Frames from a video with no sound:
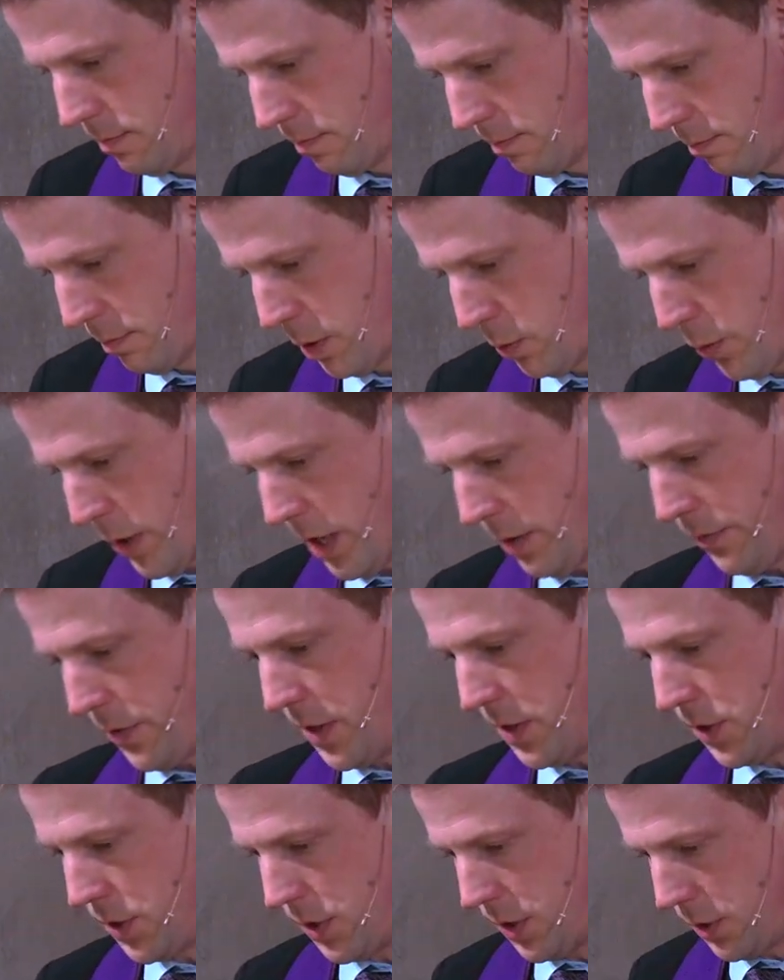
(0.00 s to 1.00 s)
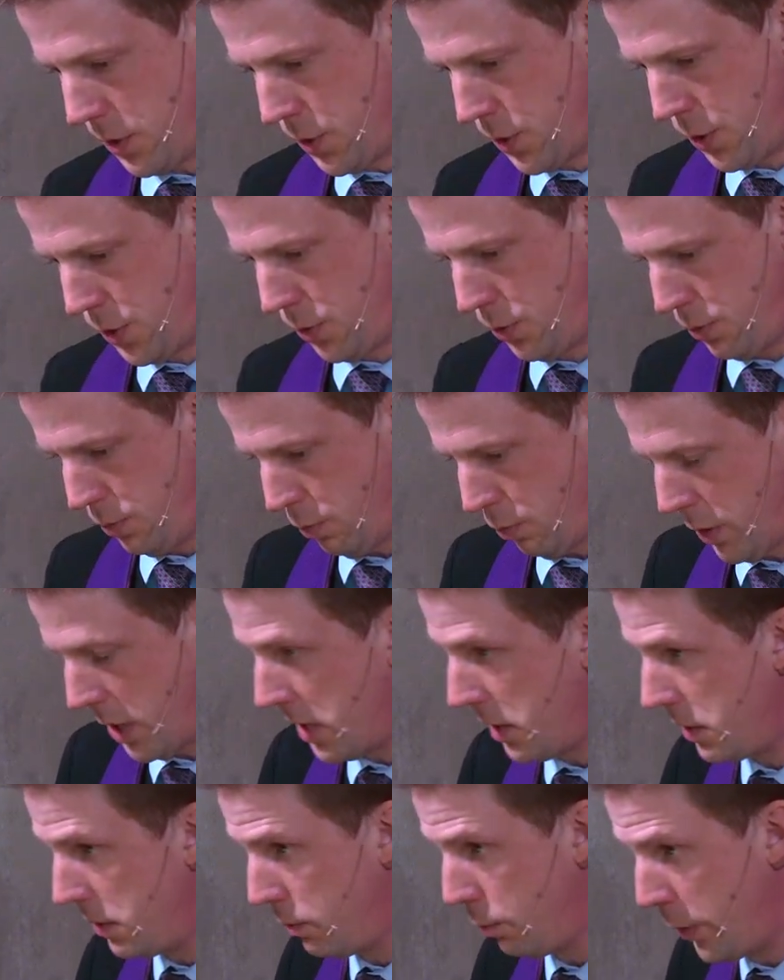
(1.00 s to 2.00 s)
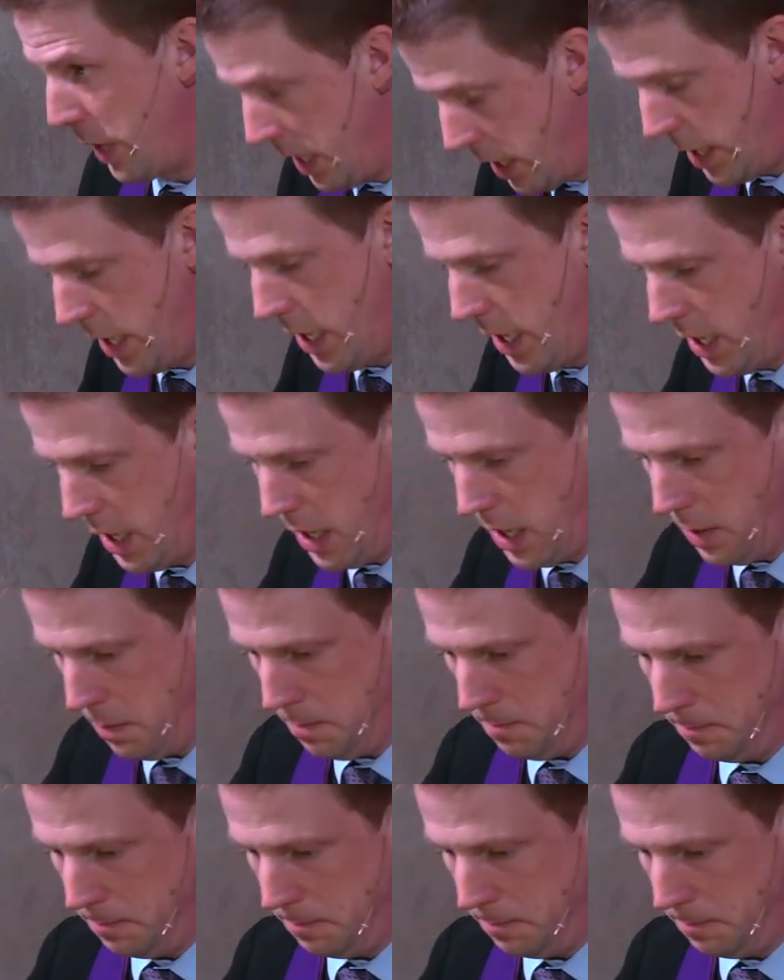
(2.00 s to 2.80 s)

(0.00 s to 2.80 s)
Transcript: But what if this is what we need?